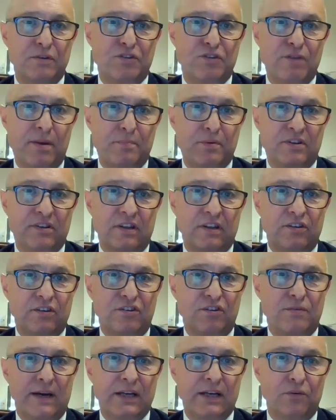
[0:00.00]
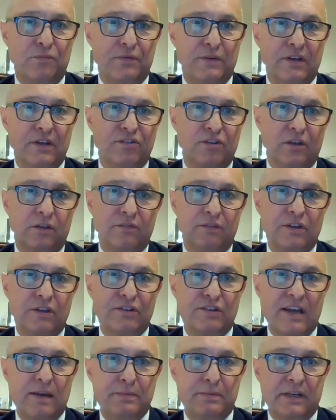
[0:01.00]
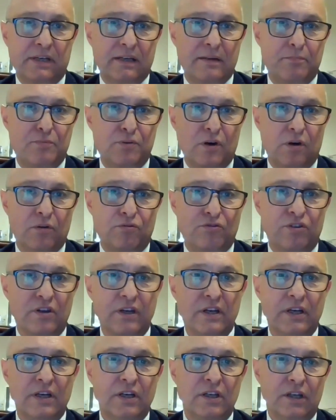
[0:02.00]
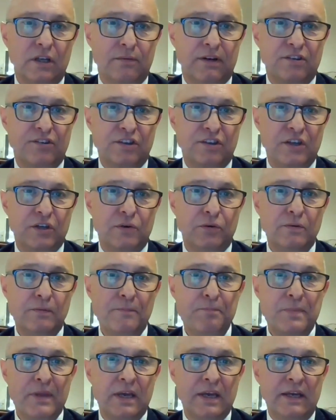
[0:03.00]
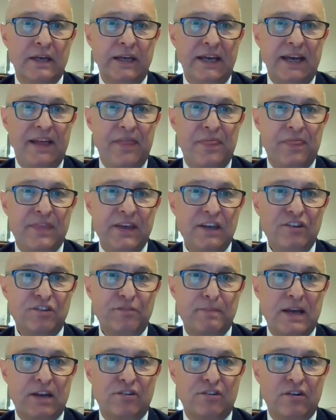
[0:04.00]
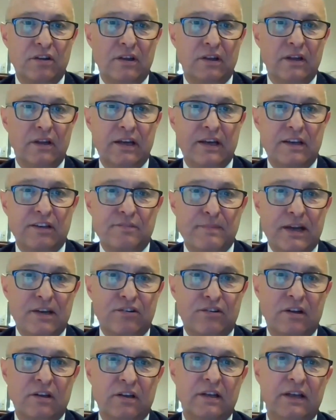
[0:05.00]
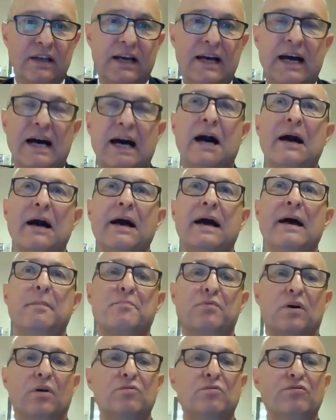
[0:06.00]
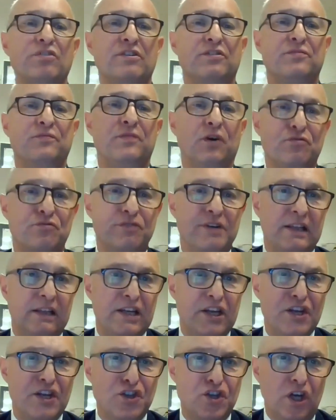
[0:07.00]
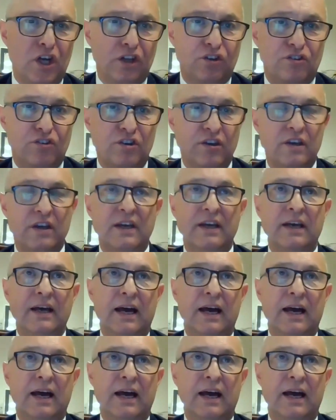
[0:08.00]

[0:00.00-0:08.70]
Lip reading: which represents quite often sort of the skeptical approach towards EU, and this special approach is fortunately not